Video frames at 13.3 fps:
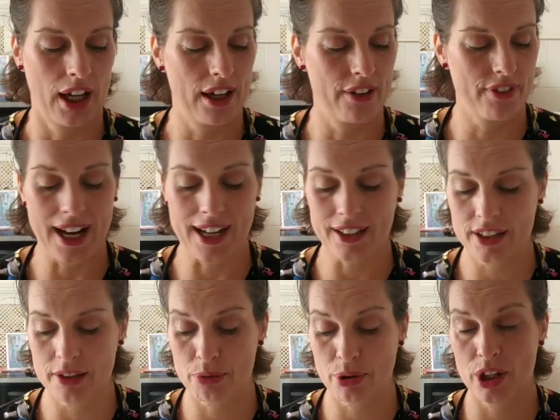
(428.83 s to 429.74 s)
have
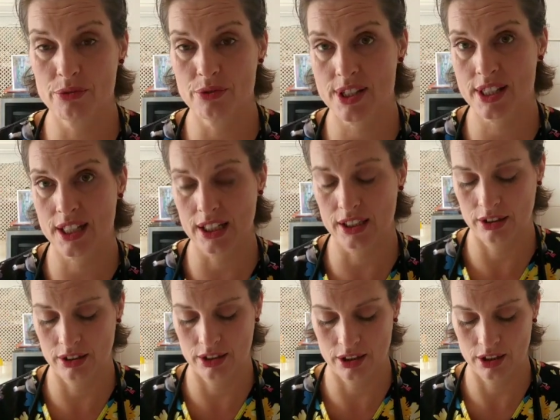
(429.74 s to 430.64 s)
acne prone
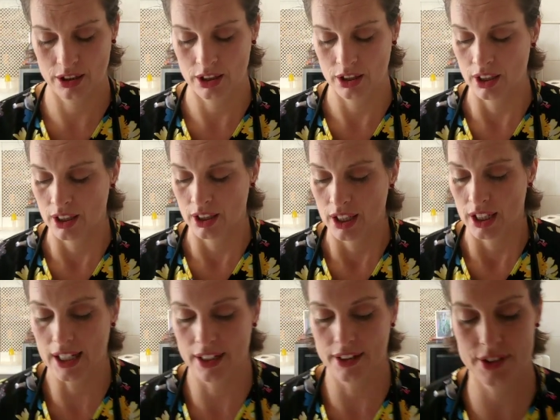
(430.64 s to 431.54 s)
skin,
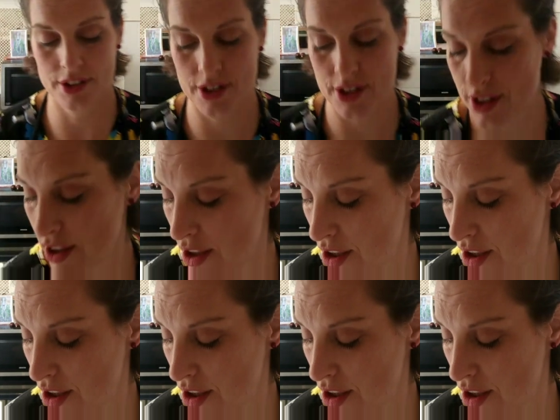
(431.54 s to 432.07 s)
and